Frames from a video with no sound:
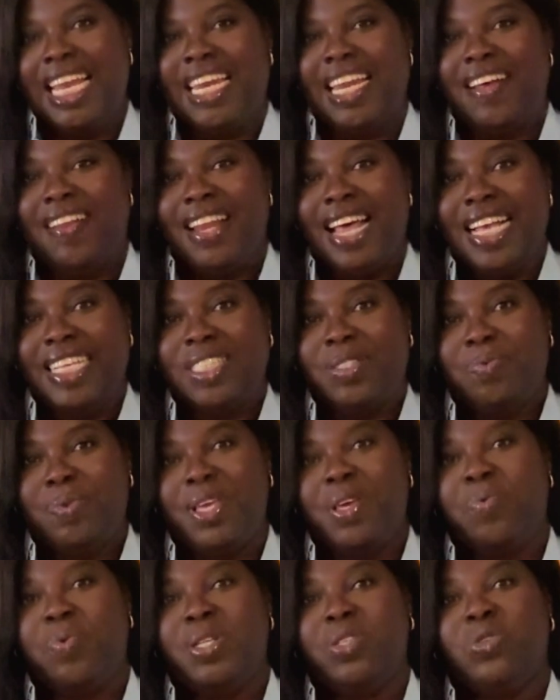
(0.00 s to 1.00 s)
Now, last
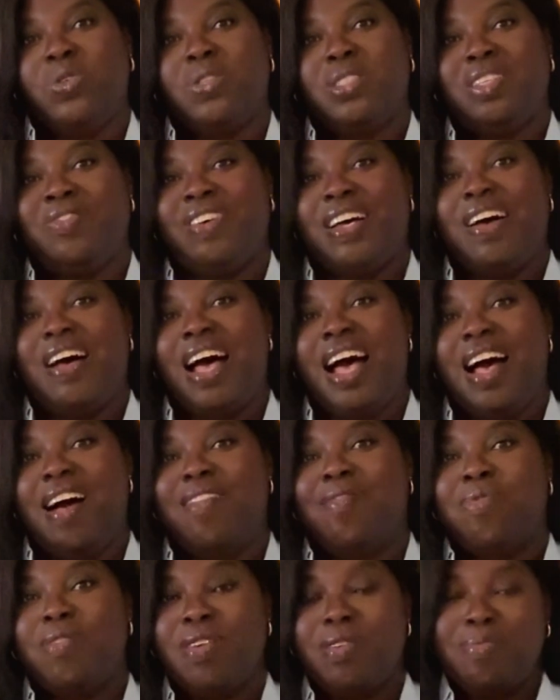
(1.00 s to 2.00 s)
week we talked about
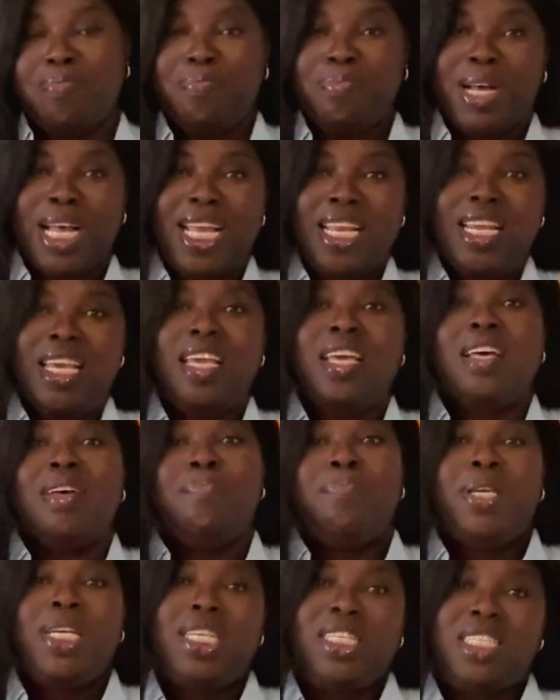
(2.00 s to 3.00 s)
how combining a
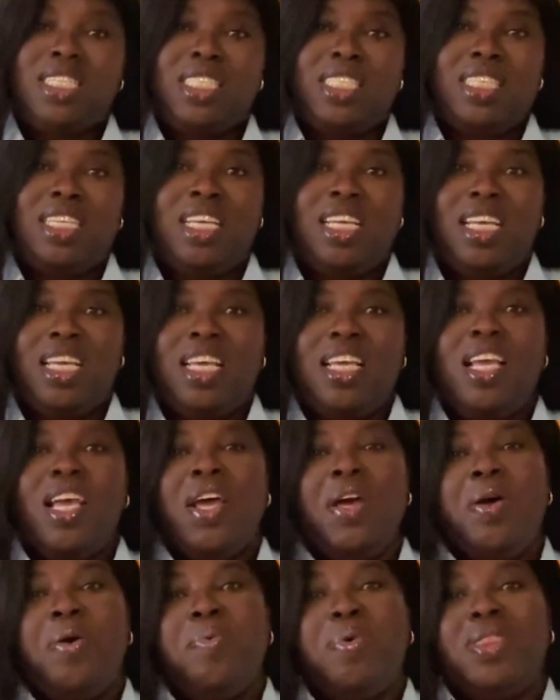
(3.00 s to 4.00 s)
PGCE
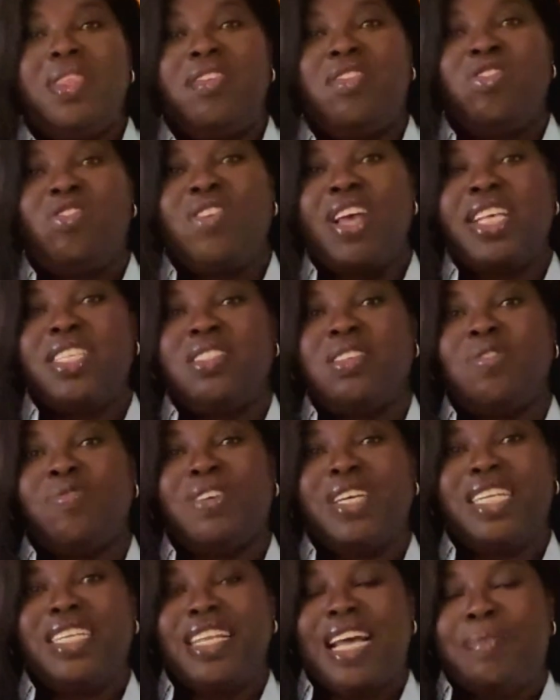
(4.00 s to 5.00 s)
with the stress of
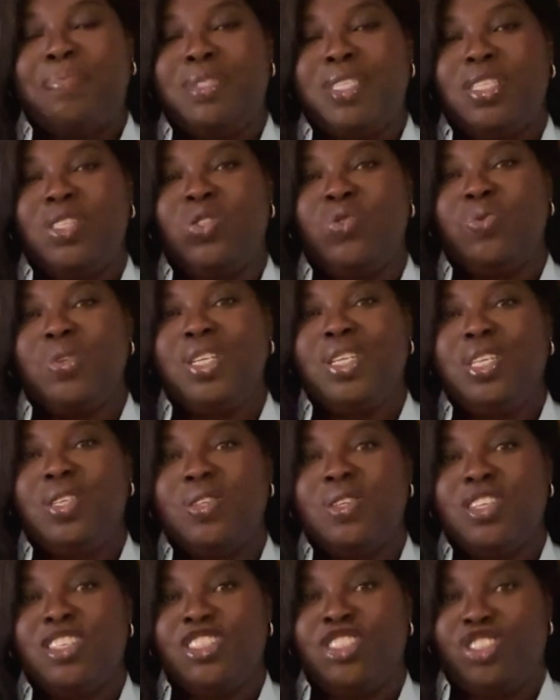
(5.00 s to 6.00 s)
adapting to a
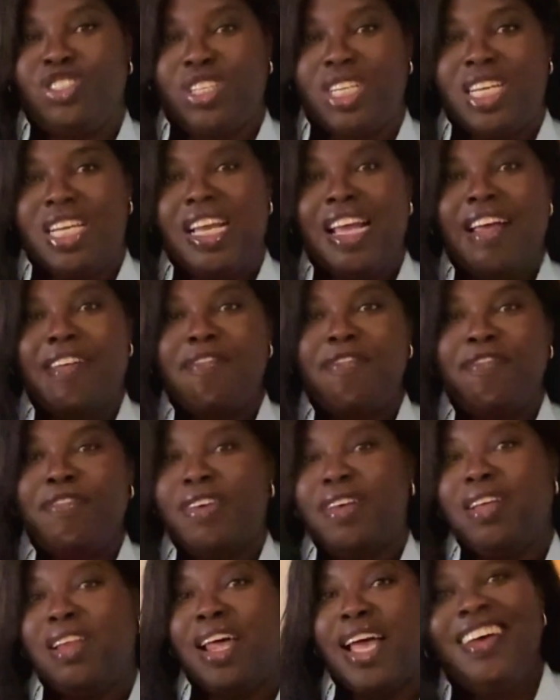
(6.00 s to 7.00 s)
new country can
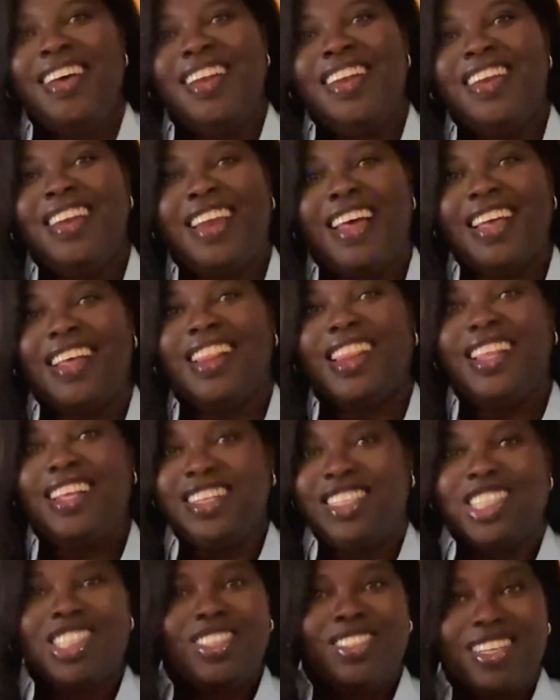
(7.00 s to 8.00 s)
feel like
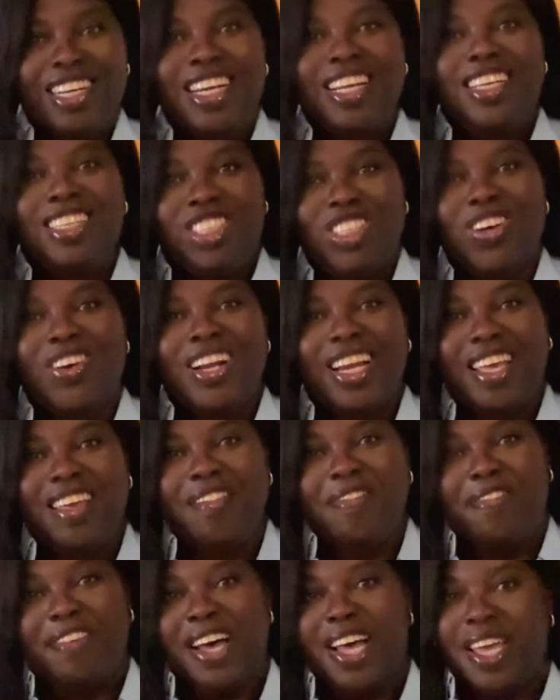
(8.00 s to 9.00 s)
literally
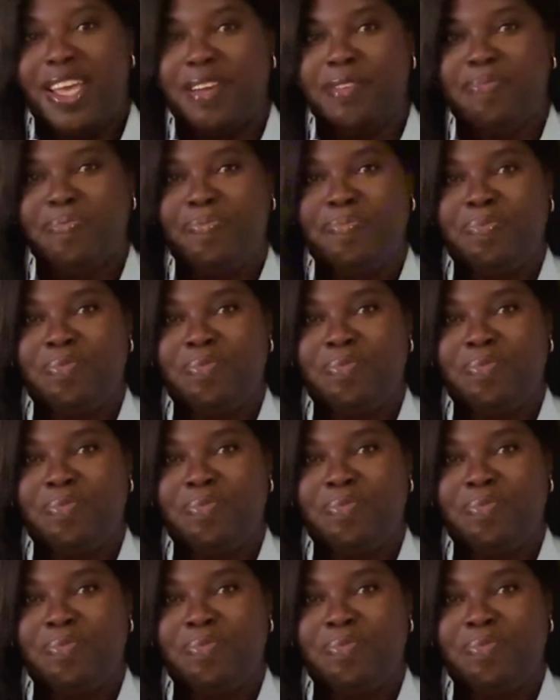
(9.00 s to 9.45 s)
juggling fire.